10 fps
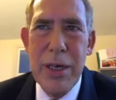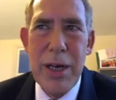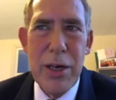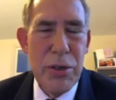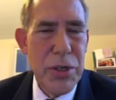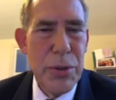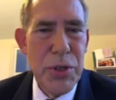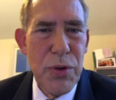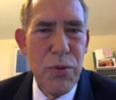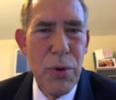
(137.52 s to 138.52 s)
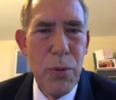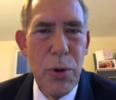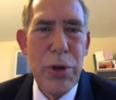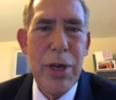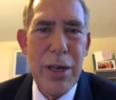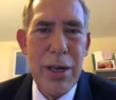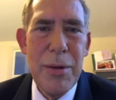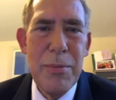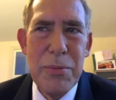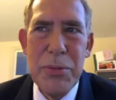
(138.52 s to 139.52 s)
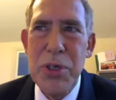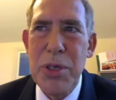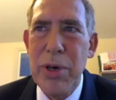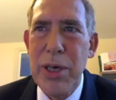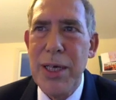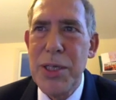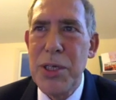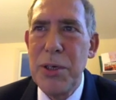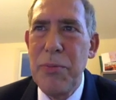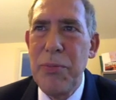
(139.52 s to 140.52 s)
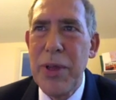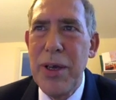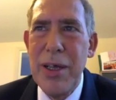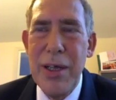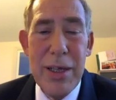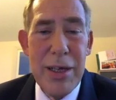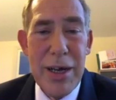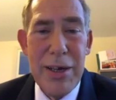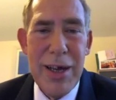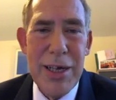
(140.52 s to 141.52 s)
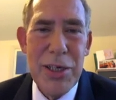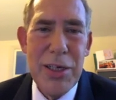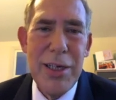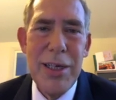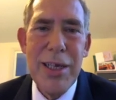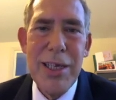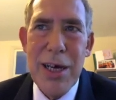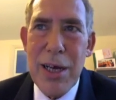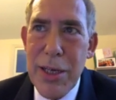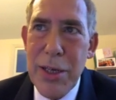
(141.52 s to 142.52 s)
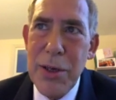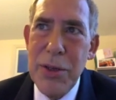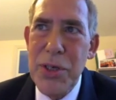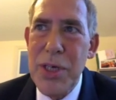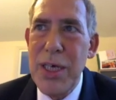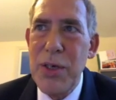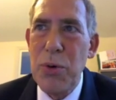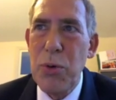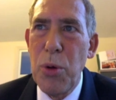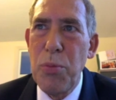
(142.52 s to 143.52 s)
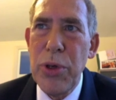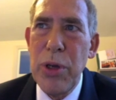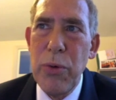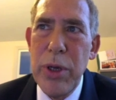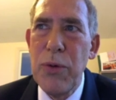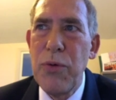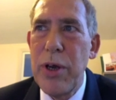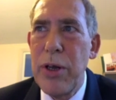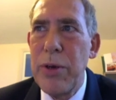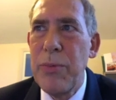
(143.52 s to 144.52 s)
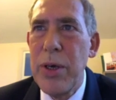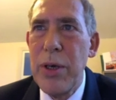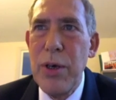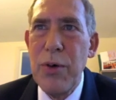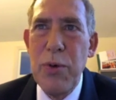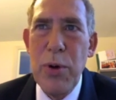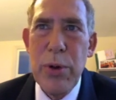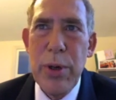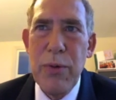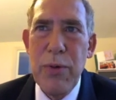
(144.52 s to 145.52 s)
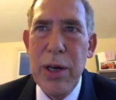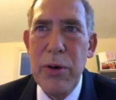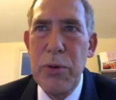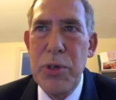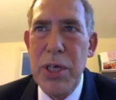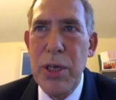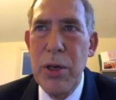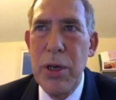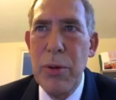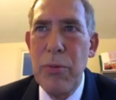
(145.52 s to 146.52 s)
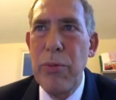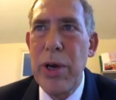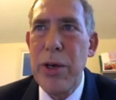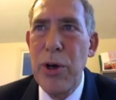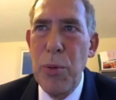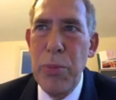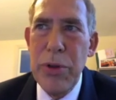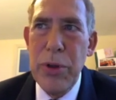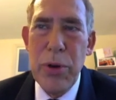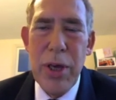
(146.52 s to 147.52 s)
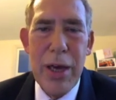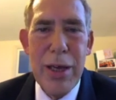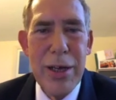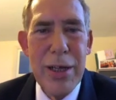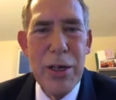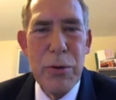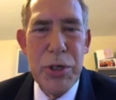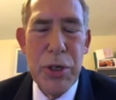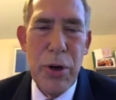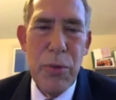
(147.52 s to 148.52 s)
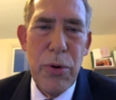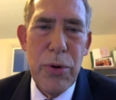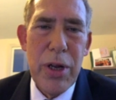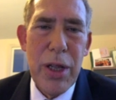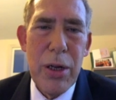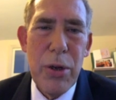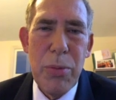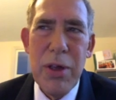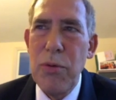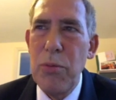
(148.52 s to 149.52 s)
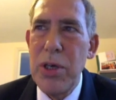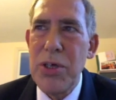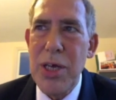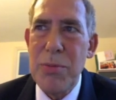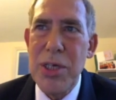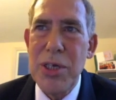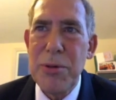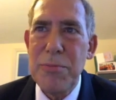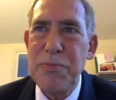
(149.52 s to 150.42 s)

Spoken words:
I'd lost the use of 1 kidney due to my cancer. I'd actually nearly died in the States from complete renal failure following a fairly routine minor op in the UK, which had gone wrong and ended up giving me a sepsis.